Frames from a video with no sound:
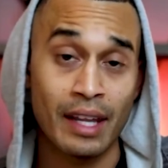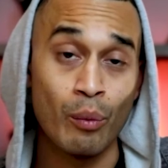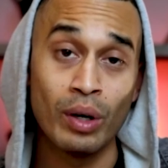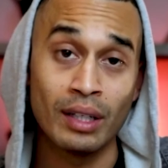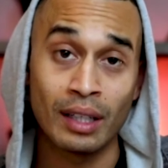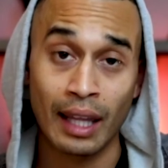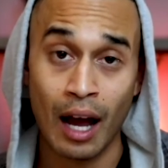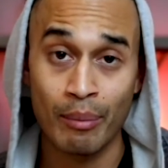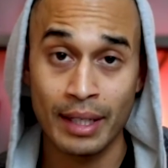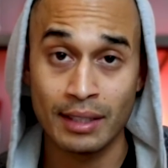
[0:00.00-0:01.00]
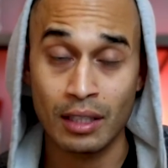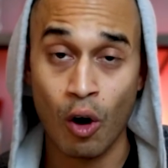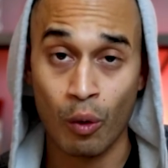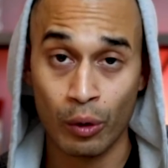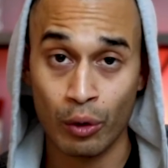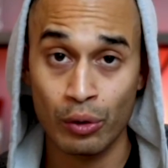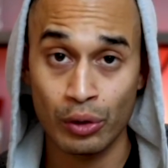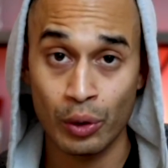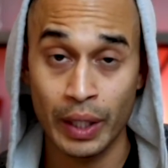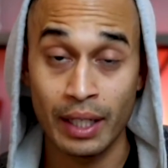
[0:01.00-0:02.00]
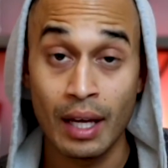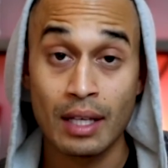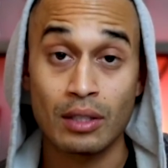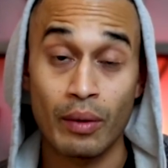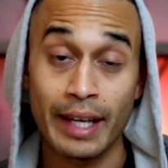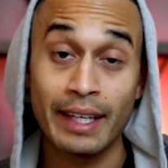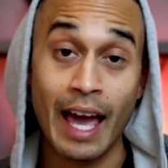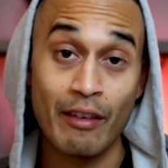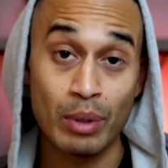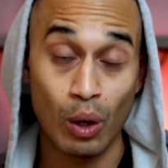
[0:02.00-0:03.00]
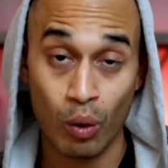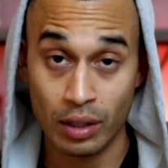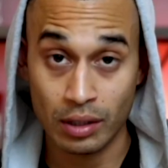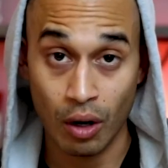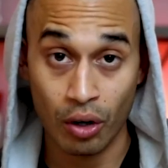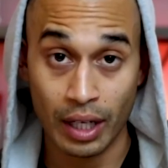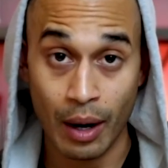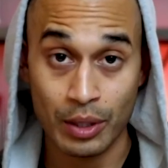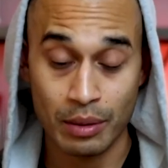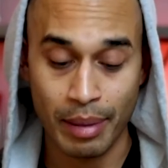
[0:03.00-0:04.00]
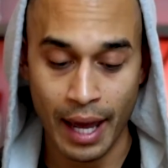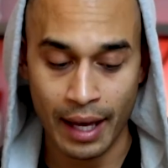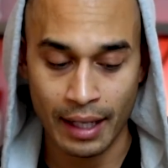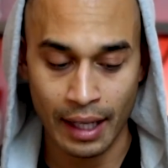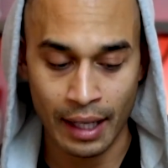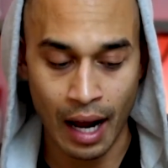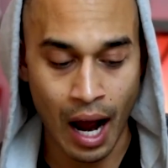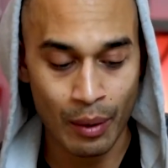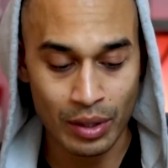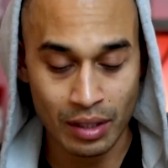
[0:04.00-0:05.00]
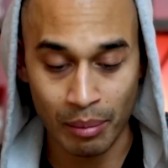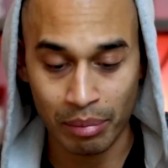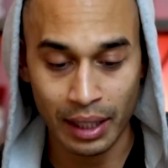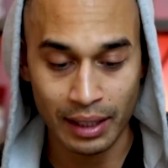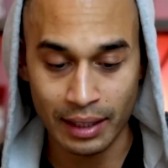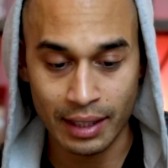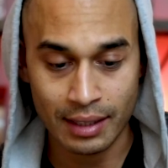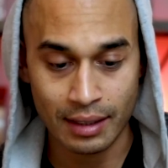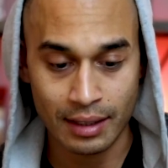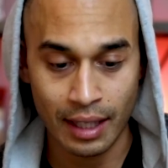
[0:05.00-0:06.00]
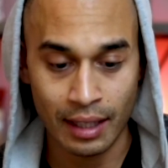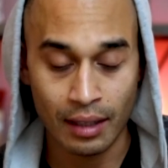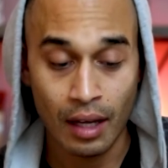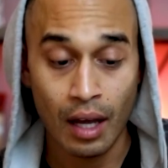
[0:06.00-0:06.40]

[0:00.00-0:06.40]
They wouldn't allow me to go on recruiting duty, so they gave me orders to Okinawa, Japan, and I was completely discontent.